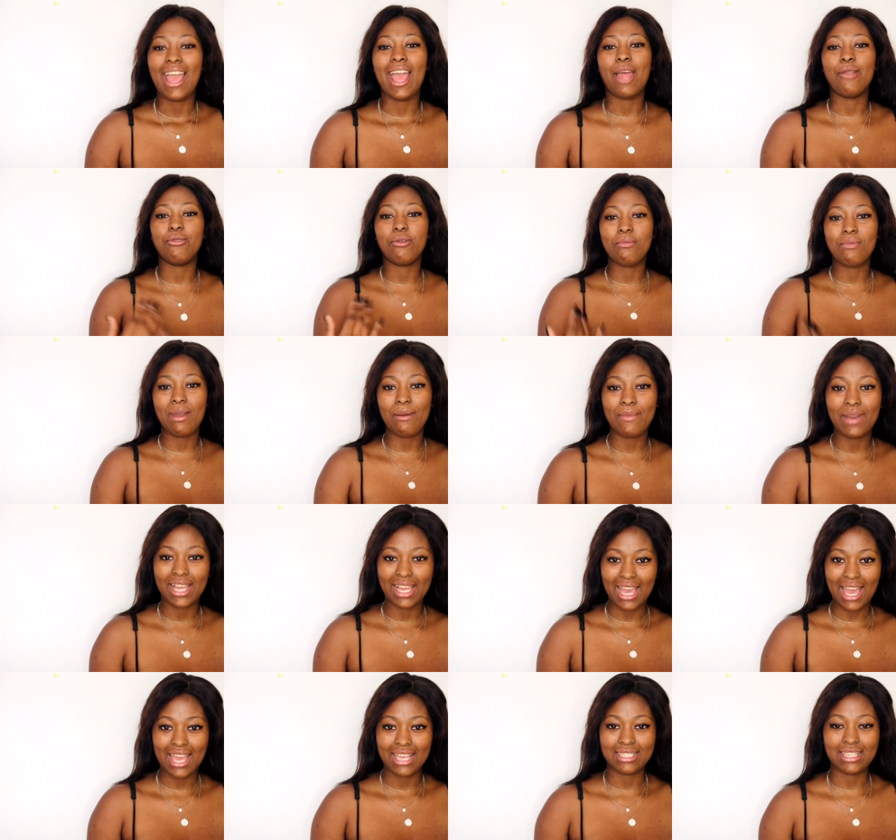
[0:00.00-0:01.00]
And remember,
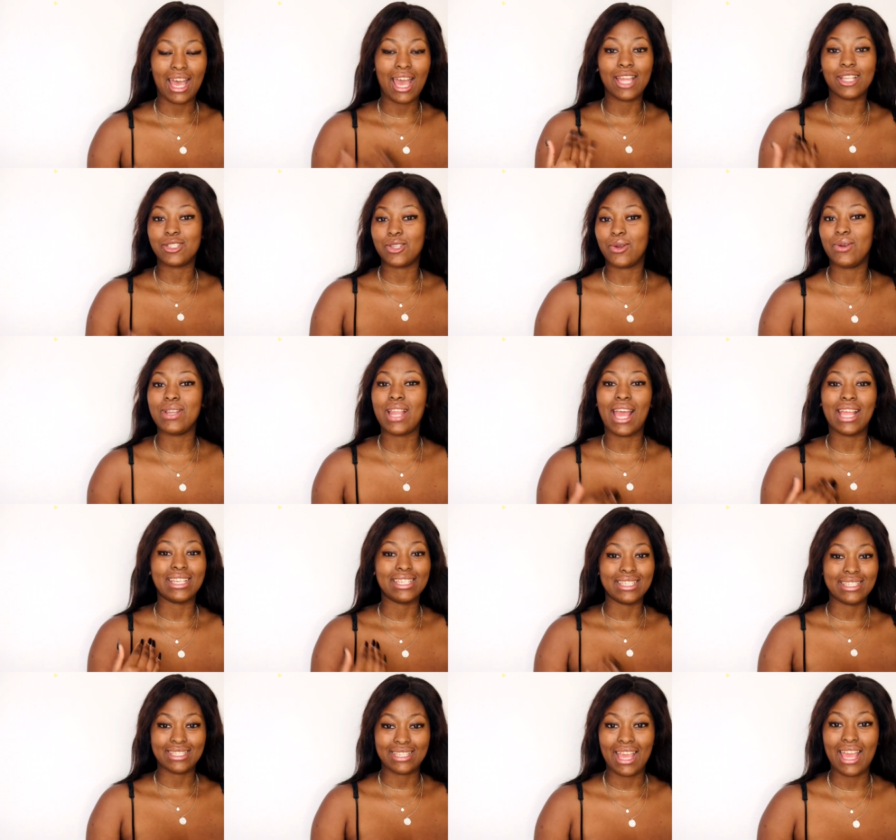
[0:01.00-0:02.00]
guys, I don't
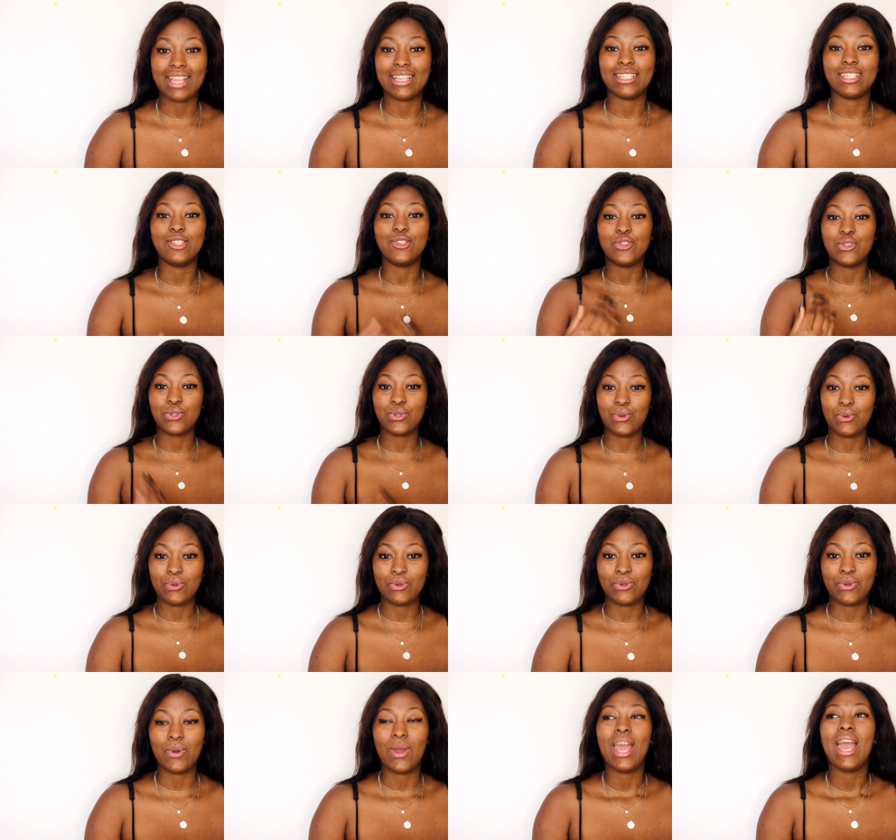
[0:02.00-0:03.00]
understand
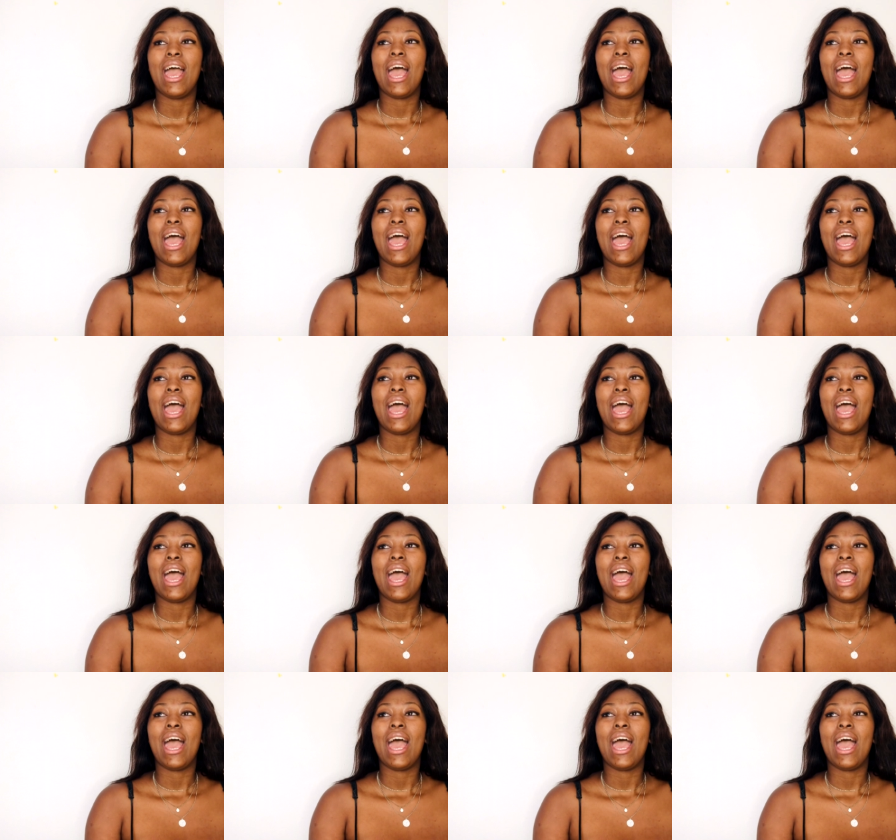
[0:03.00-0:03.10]
Isutu.